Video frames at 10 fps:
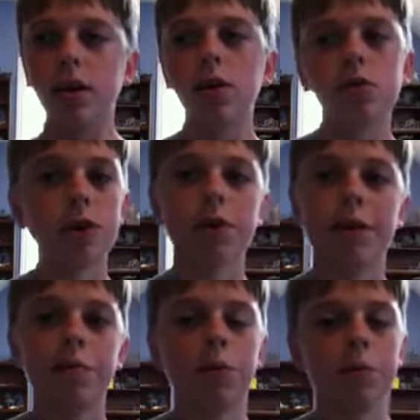so I don't
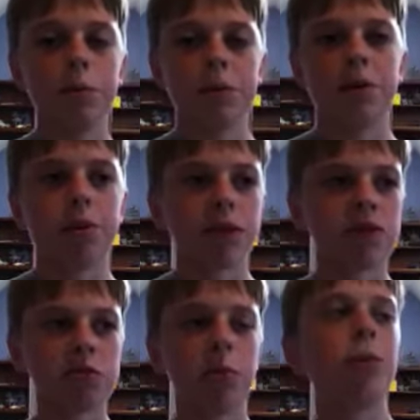have them with me, but they were like
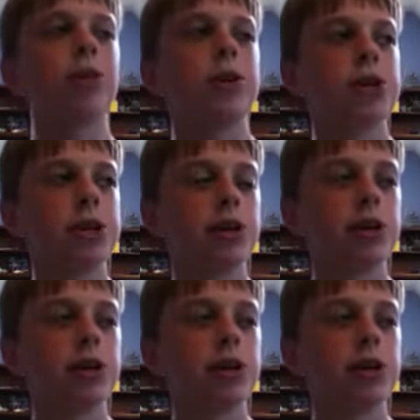Scorch,